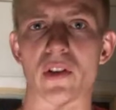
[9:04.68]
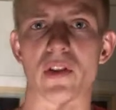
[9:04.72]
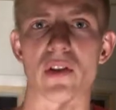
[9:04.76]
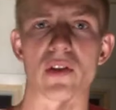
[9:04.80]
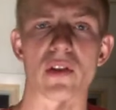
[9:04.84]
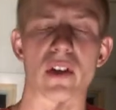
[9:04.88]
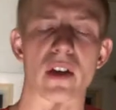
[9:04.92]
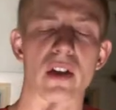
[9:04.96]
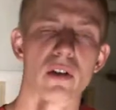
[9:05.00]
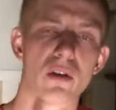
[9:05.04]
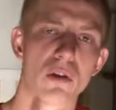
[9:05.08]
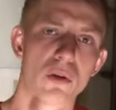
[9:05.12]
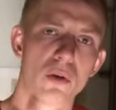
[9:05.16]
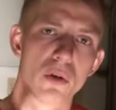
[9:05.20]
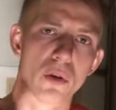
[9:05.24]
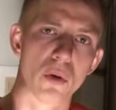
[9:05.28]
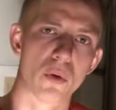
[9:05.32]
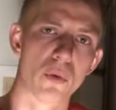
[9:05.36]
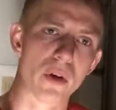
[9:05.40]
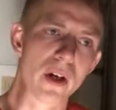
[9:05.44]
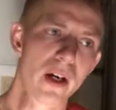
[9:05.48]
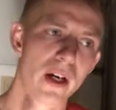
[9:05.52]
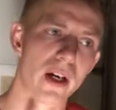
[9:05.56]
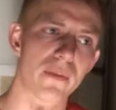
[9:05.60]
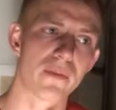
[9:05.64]
is that you
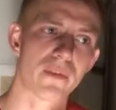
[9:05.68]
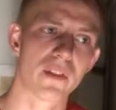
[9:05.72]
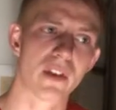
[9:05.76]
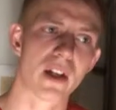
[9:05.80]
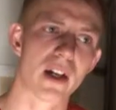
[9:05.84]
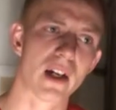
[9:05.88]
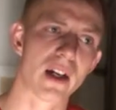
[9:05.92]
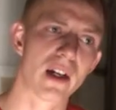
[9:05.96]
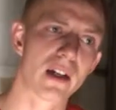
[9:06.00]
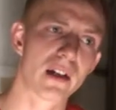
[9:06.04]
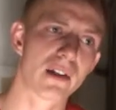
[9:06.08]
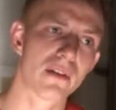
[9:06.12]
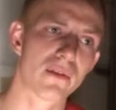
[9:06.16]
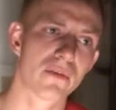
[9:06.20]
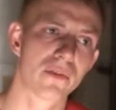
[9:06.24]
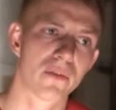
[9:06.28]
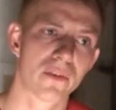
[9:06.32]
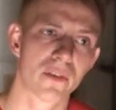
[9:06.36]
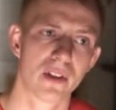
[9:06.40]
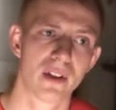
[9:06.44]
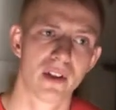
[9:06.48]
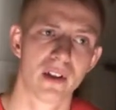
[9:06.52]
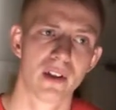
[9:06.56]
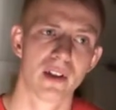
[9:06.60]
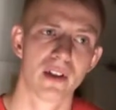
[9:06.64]
don't have to have
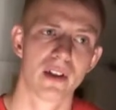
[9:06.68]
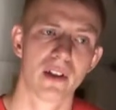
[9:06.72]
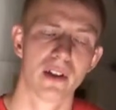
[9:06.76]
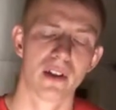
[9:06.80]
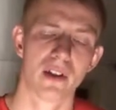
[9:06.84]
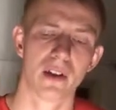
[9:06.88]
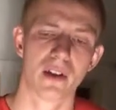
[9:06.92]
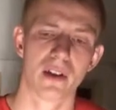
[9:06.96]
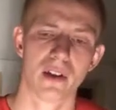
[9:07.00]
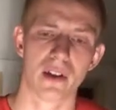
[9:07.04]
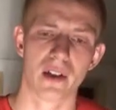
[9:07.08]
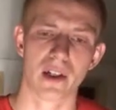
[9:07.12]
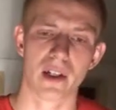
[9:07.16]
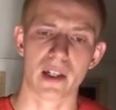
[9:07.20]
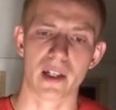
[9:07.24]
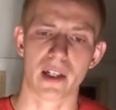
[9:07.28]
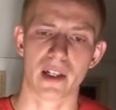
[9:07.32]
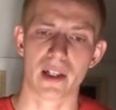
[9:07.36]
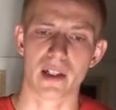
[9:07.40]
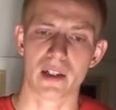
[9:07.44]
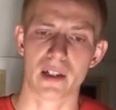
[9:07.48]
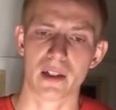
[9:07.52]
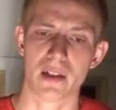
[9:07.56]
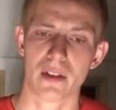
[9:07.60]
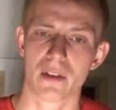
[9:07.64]

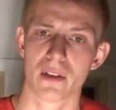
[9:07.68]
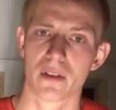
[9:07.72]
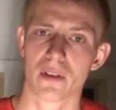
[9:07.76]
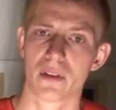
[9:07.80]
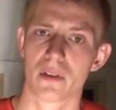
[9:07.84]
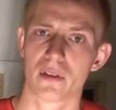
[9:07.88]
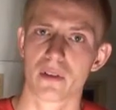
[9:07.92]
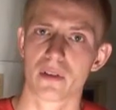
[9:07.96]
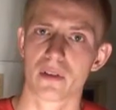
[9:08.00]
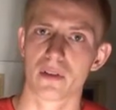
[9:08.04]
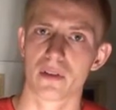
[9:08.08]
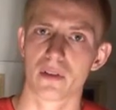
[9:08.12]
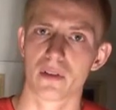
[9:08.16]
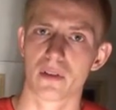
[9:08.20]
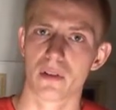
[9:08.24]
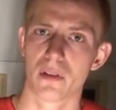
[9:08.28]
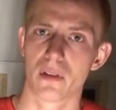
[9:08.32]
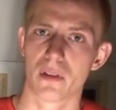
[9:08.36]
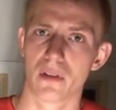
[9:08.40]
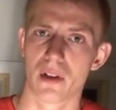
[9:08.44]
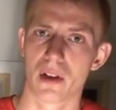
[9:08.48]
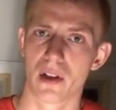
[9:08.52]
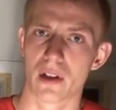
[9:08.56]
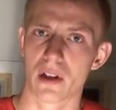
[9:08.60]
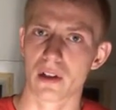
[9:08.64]
a
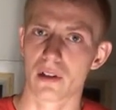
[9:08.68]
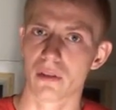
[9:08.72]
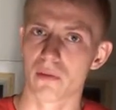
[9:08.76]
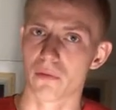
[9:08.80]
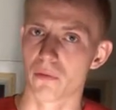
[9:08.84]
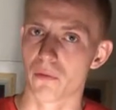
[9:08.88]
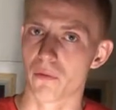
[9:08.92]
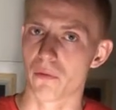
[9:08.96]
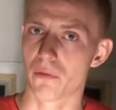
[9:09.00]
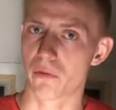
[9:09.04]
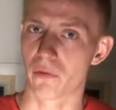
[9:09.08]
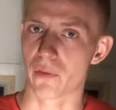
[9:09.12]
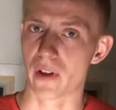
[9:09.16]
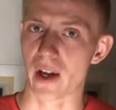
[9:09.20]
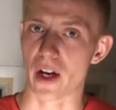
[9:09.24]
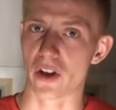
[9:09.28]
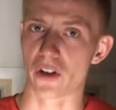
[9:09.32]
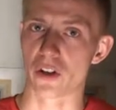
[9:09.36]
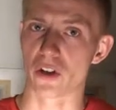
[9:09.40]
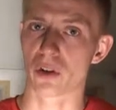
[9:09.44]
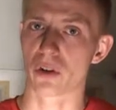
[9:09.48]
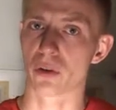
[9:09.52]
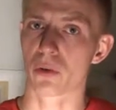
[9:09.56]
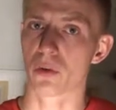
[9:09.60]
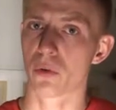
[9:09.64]

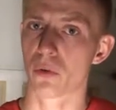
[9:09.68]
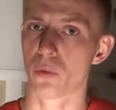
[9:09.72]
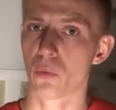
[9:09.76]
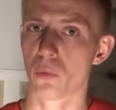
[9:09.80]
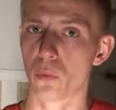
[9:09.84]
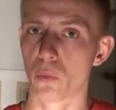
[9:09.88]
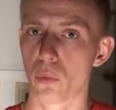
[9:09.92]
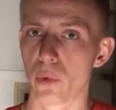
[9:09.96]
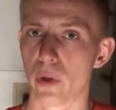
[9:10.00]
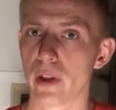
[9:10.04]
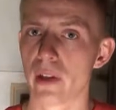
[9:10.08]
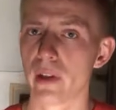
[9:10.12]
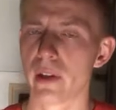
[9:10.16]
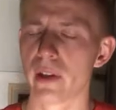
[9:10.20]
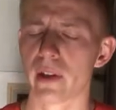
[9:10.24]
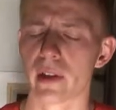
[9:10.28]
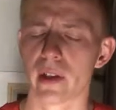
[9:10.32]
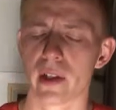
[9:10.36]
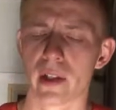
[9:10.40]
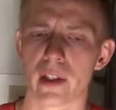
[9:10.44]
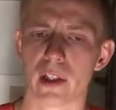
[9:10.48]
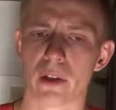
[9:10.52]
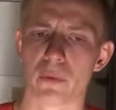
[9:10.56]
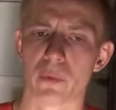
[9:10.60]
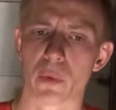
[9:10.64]
flasher relay
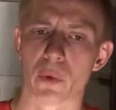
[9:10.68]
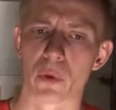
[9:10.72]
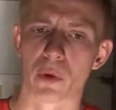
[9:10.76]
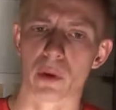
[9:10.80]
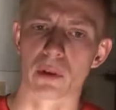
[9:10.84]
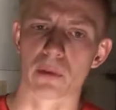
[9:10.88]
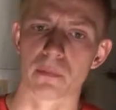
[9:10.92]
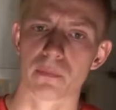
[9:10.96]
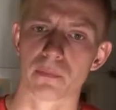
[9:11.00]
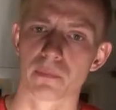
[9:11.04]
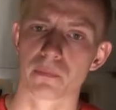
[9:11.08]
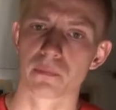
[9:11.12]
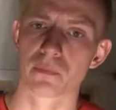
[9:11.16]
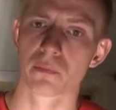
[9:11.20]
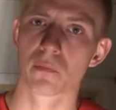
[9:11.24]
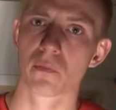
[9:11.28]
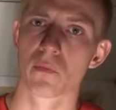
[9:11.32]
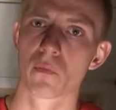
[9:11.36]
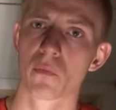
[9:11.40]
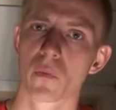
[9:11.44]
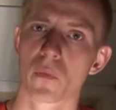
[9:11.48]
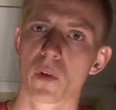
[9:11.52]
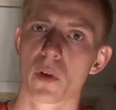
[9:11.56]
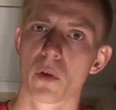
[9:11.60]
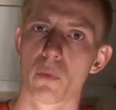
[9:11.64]
anymore,
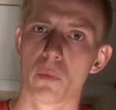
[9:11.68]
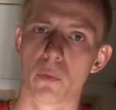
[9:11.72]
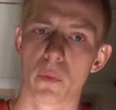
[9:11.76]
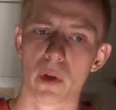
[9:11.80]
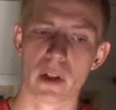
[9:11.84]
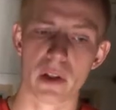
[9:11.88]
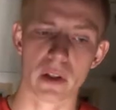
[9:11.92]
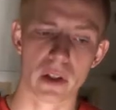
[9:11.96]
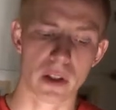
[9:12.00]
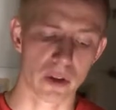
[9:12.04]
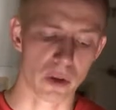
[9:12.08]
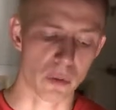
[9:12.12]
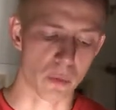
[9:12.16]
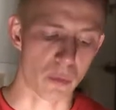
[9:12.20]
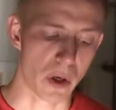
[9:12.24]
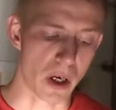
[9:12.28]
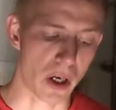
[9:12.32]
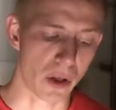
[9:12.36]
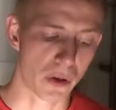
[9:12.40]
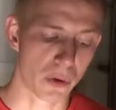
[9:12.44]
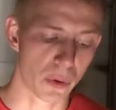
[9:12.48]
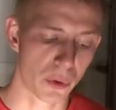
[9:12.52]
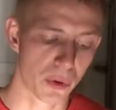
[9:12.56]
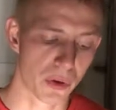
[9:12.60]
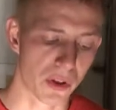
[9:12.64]
meaning that the
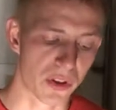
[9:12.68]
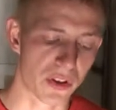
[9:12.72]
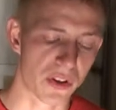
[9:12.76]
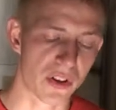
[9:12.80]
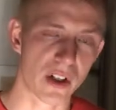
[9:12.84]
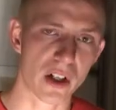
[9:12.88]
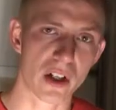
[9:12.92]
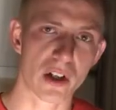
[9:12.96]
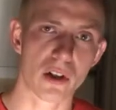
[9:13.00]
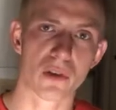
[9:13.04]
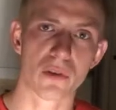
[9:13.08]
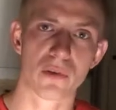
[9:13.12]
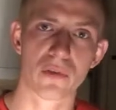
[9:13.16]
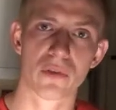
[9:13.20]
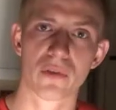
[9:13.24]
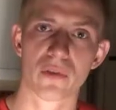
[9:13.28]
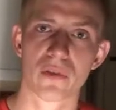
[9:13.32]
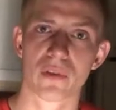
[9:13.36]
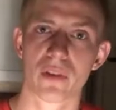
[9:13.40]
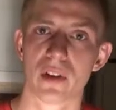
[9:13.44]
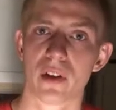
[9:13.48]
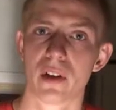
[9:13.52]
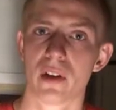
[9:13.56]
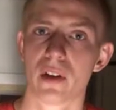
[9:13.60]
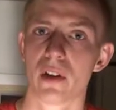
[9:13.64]
module itself
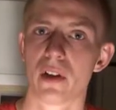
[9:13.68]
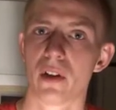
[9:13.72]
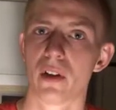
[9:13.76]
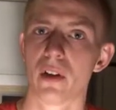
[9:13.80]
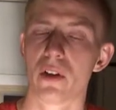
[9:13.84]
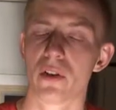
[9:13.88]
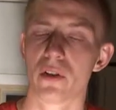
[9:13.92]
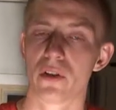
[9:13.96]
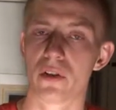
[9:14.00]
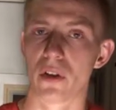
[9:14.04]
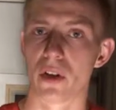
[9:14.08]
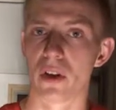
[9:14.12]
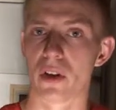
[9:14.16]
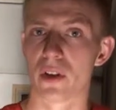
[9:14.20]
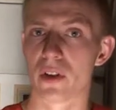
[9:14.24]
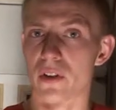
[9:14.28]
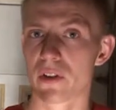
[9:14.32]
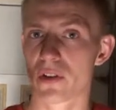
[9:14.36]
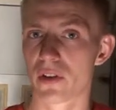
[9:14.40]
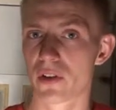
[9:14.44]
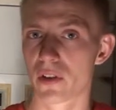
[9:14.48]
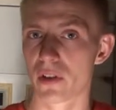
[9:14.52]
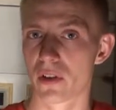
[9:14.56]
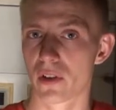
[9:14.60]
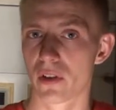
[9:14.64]

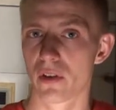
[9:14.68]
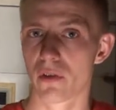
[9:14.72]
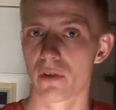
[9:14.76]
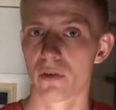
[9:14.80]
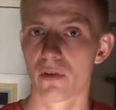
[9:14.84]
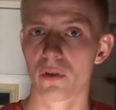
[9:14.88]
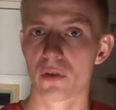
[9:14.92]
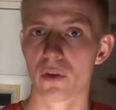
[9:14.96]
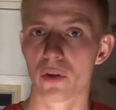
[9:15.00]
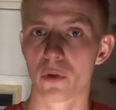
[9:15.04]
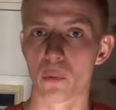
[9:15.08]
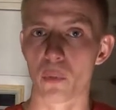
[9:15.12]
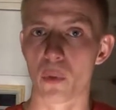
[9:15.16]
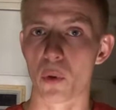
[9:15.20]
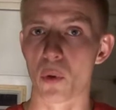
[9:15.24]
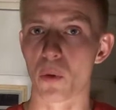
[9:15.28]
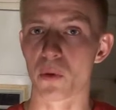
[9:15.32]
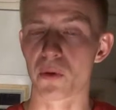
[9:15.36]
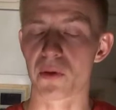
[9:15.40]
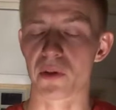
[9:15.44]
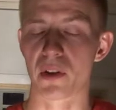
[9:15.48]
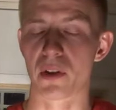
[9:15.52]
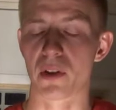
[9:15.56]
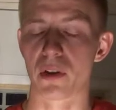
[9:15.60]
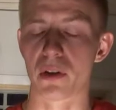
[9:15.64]
does the
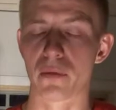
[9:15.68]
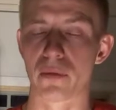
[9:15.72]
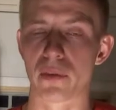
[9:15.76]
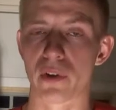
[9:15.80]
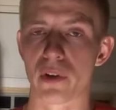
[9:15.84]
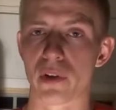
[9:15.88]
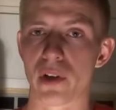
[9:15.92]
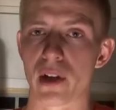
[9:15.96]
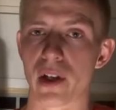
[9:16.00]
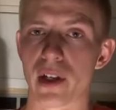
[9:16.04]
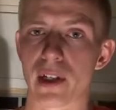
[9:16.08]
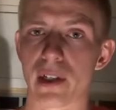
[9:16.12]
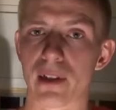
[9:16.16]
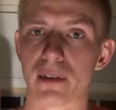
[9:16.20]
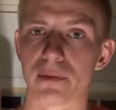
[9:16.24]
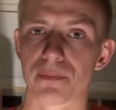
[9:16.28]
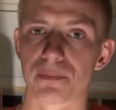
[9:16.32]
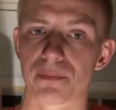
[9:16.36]
pulsing of the light.